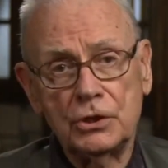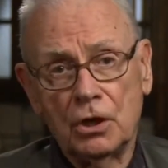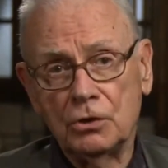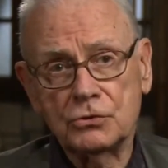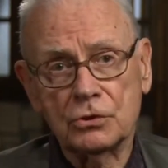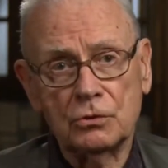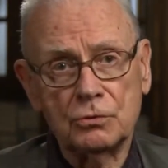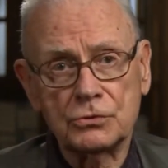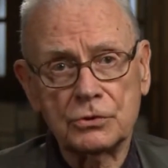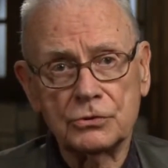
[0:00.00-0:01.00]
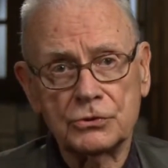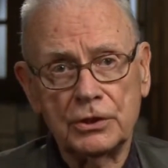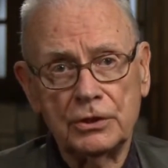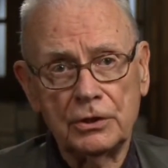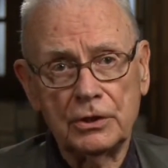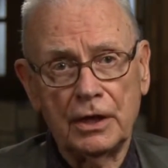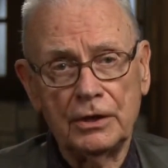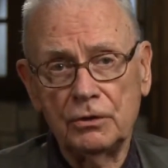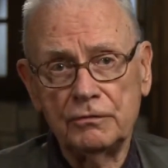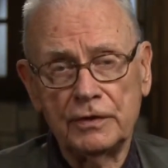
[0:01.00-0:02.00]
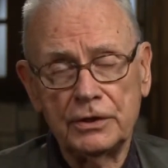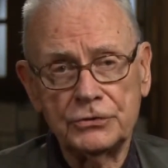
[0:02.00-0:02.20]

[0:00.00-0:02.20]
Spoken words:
also was considered, I know, very